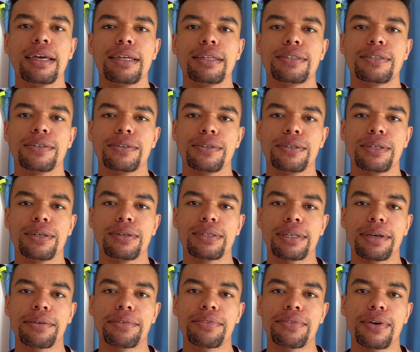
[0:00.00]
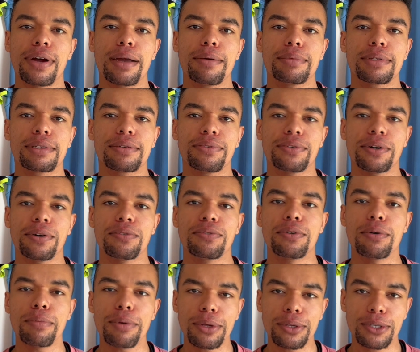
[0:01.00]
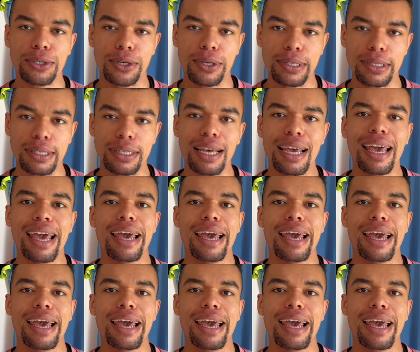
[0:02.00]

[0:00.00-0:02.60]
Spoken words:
to using frames for football shirts